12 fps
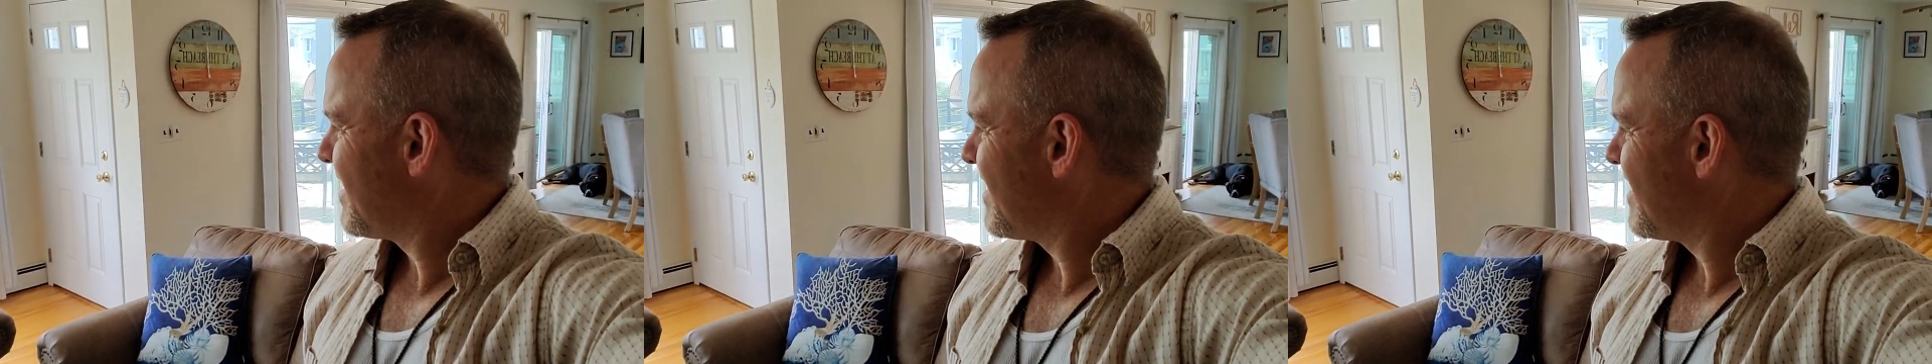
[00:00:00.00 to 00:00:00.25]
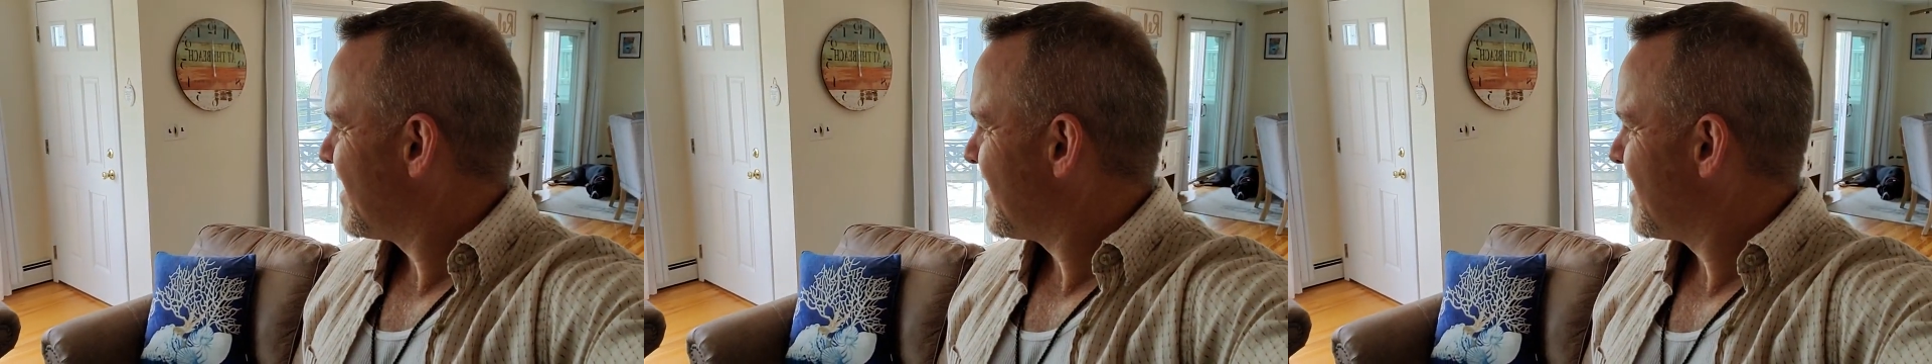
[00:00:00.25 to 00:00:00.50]

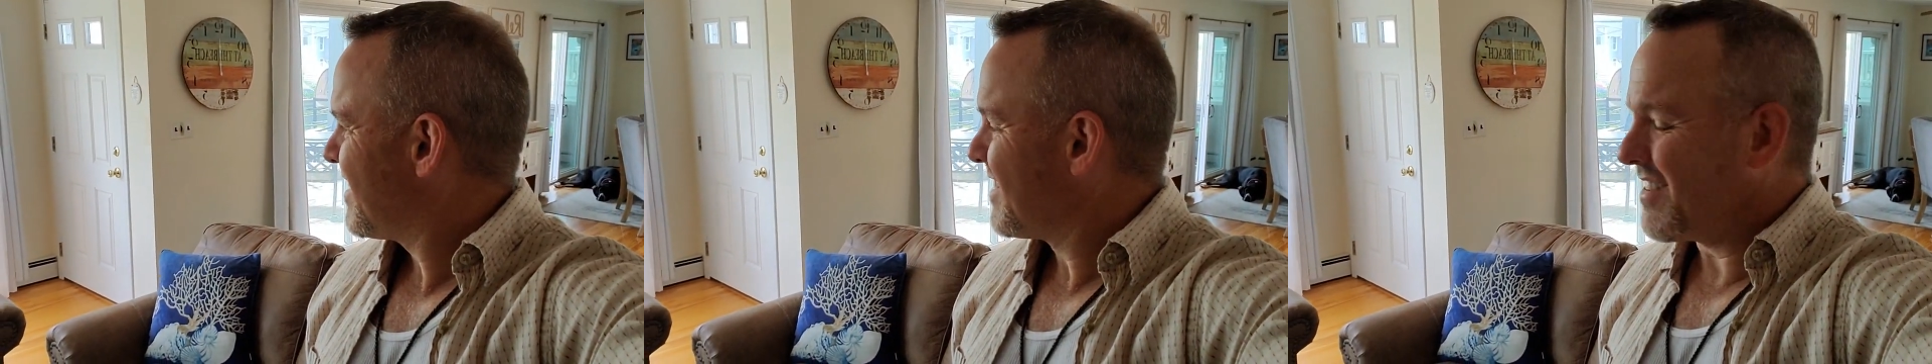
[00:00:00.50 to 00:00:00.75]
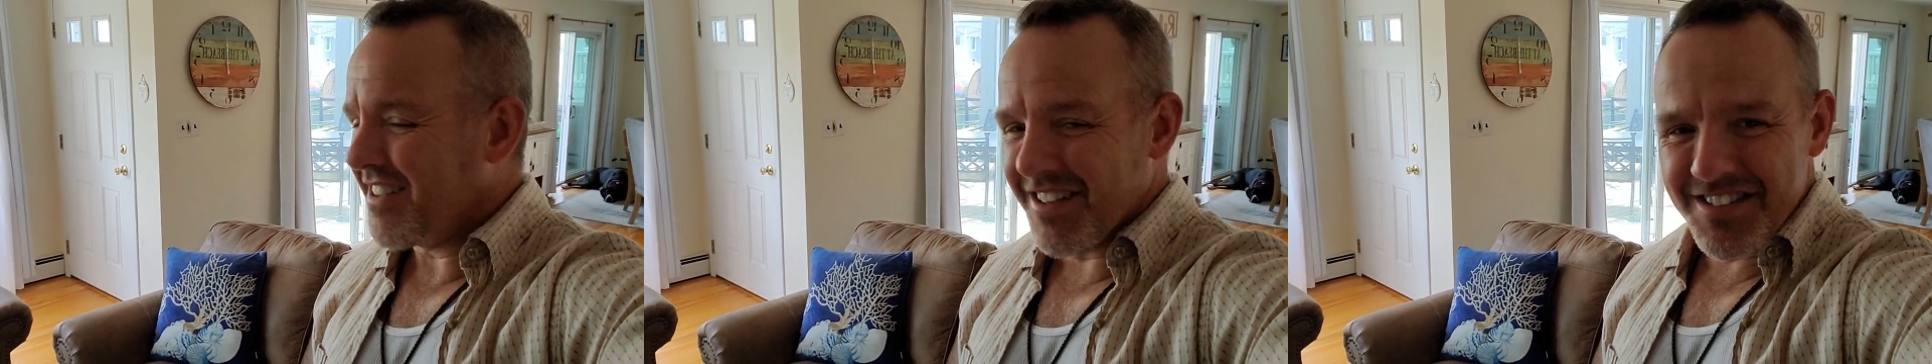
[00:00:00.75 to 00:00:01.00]
Yes,
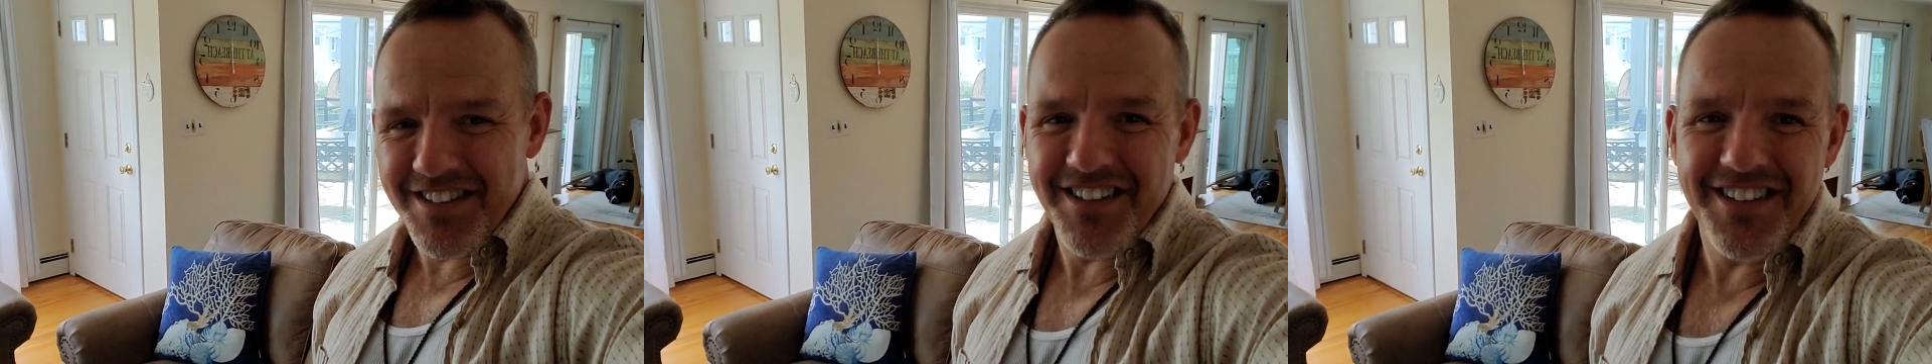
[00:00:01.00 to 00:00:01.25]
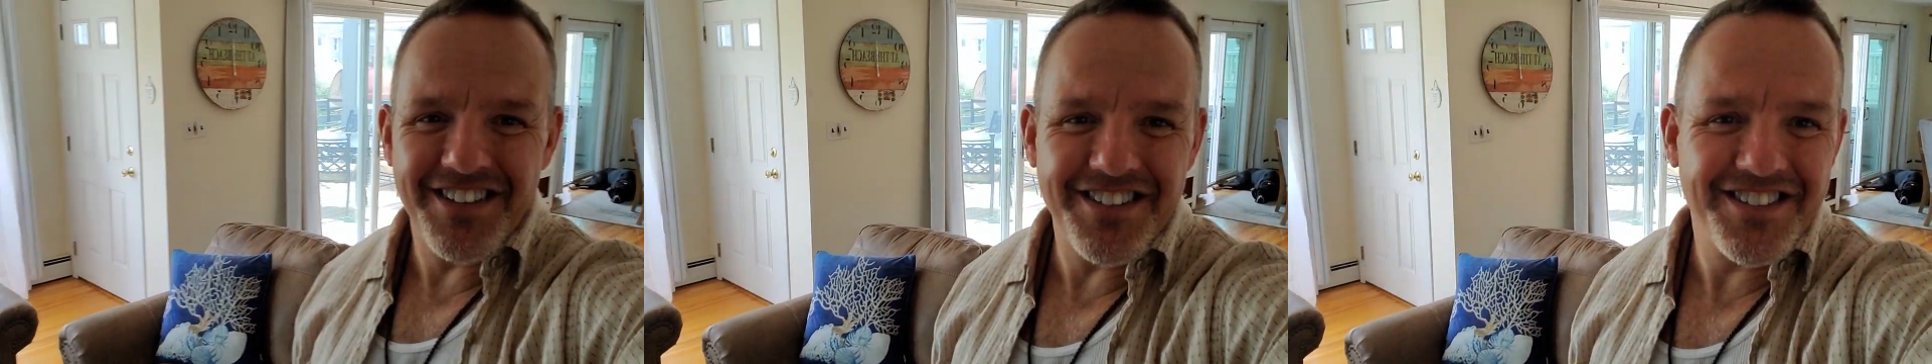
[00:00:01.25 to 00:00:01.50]
yes he
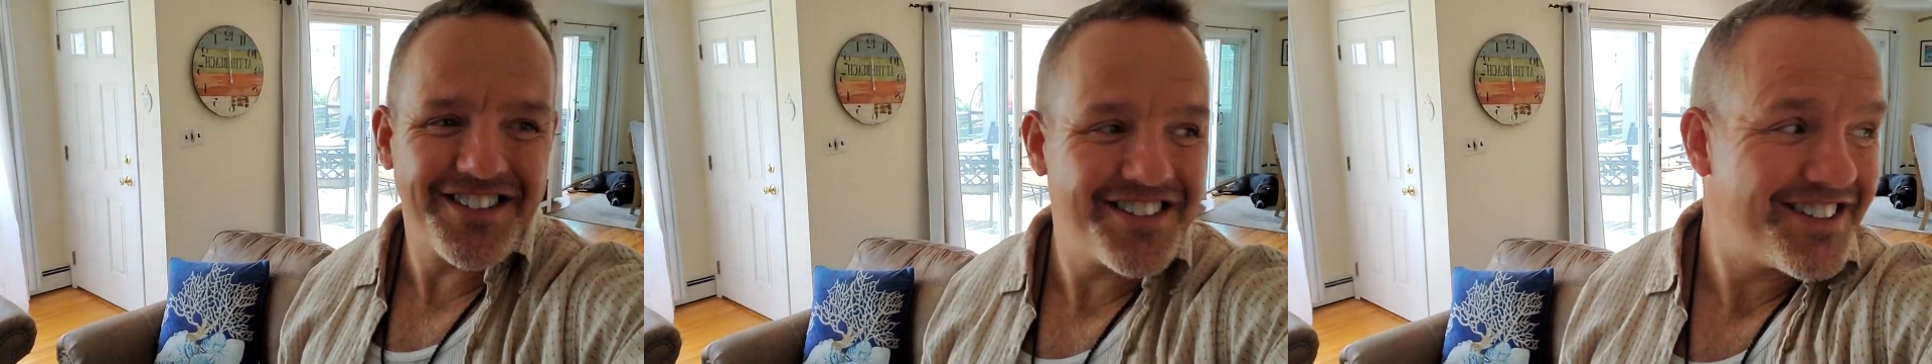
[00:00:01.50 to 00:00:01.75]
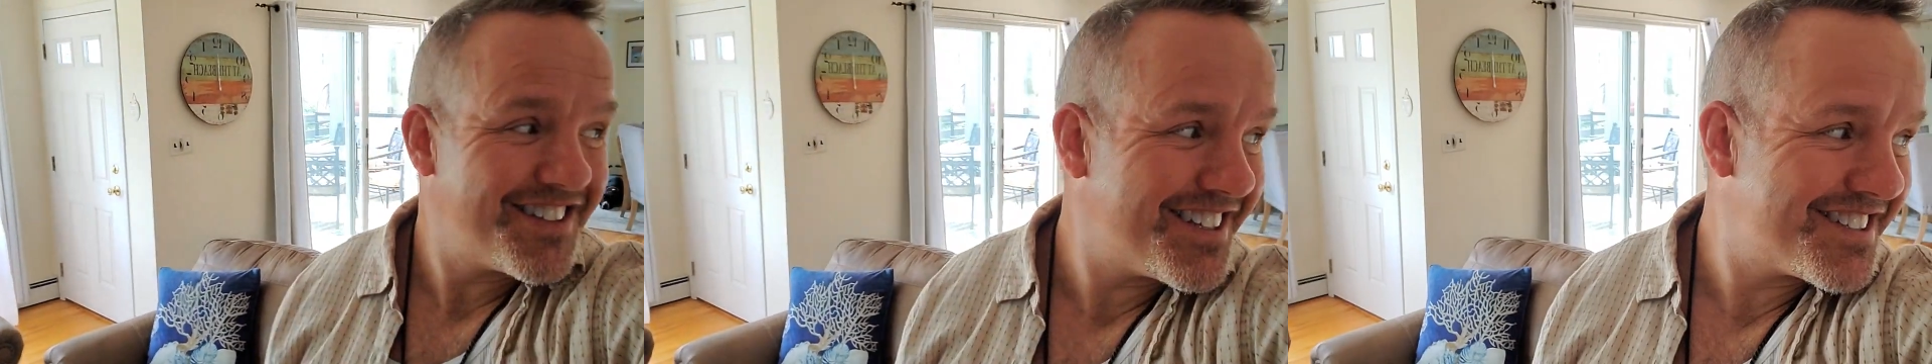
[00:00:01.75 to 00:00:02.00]
is. Yes, he
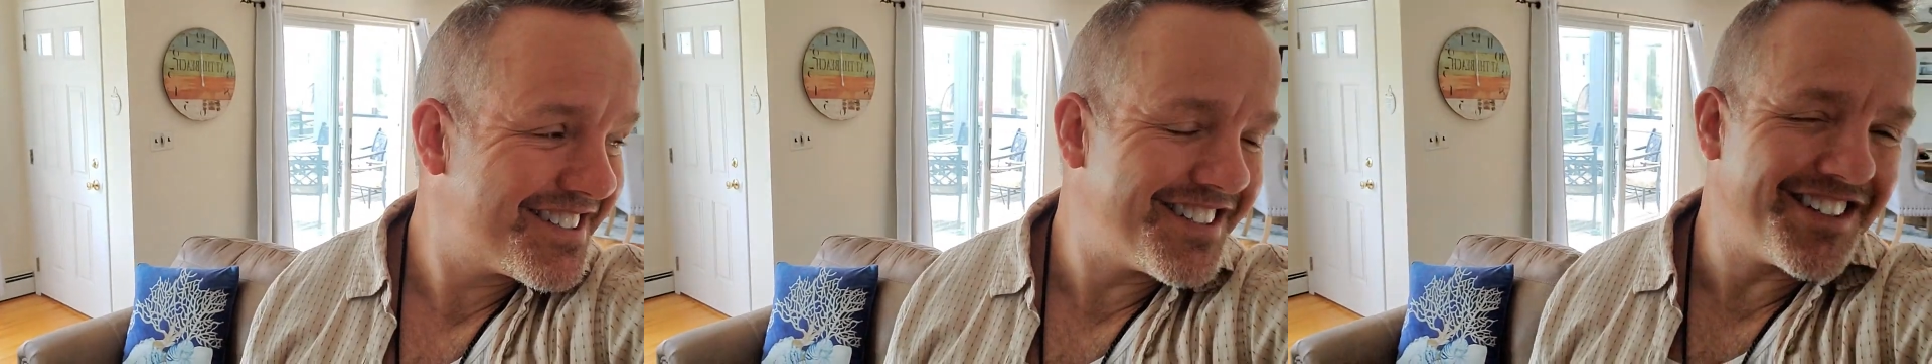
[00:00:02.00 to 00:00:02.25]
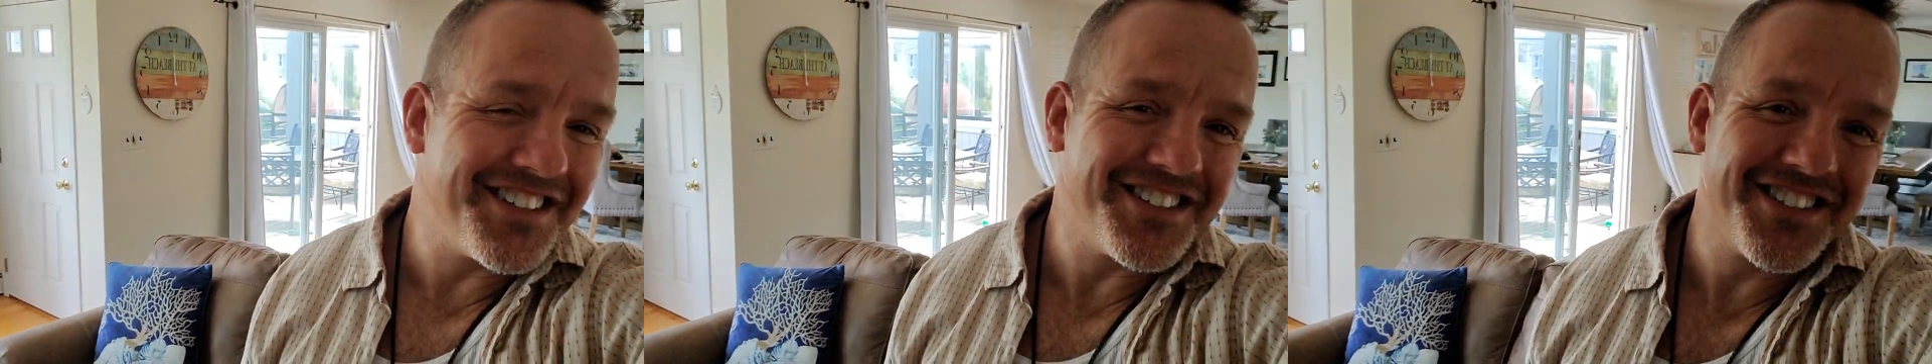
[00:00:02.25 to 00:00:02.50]
is. Yes, he
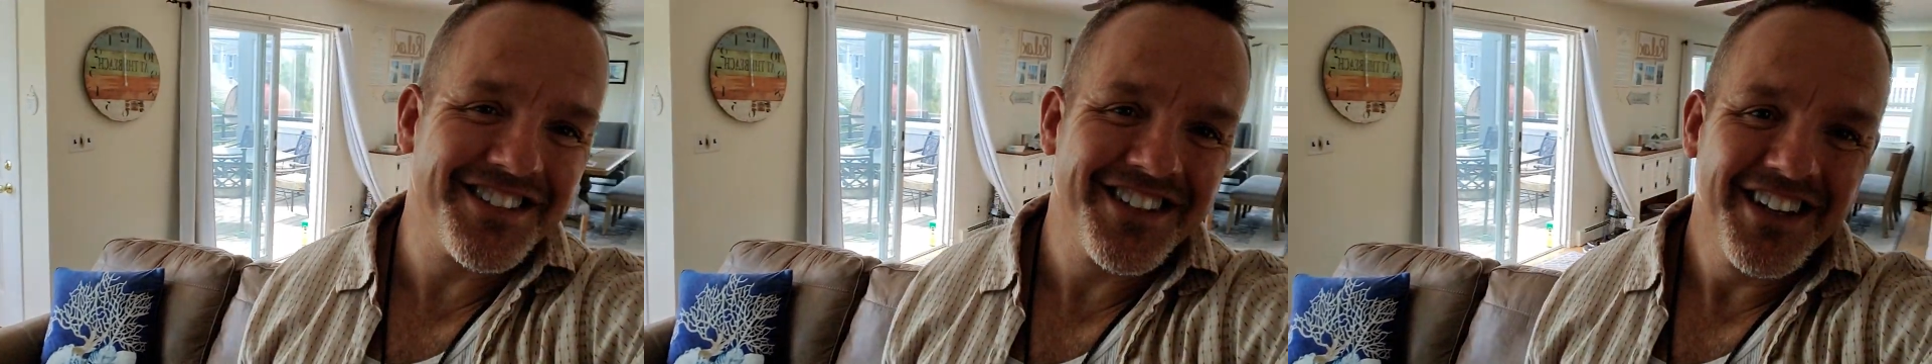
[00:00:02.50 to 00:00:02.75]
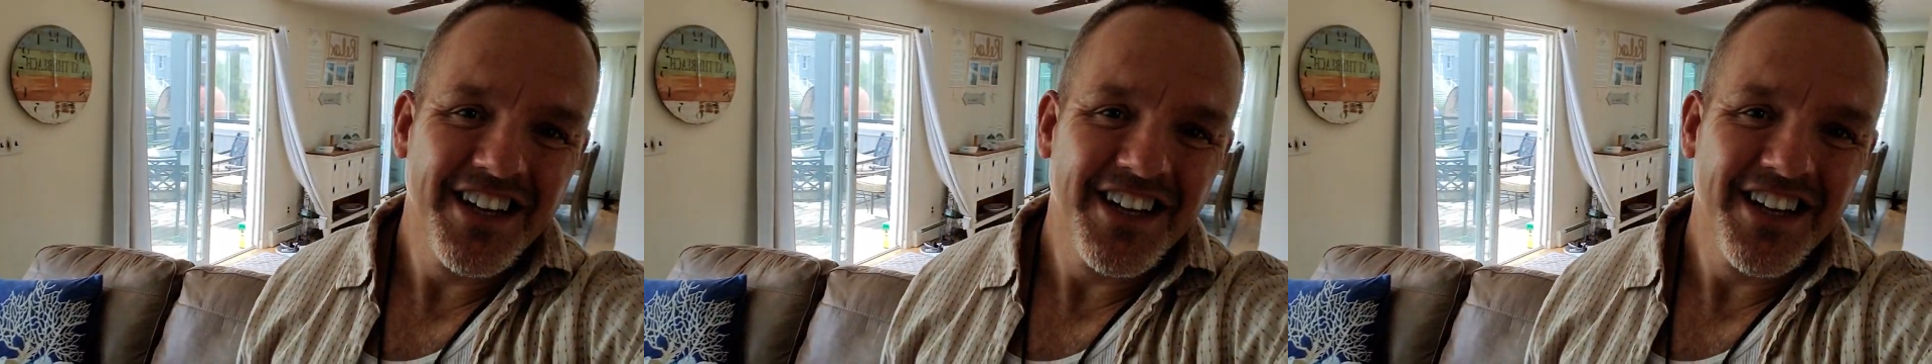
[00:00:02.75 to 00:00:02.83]
is.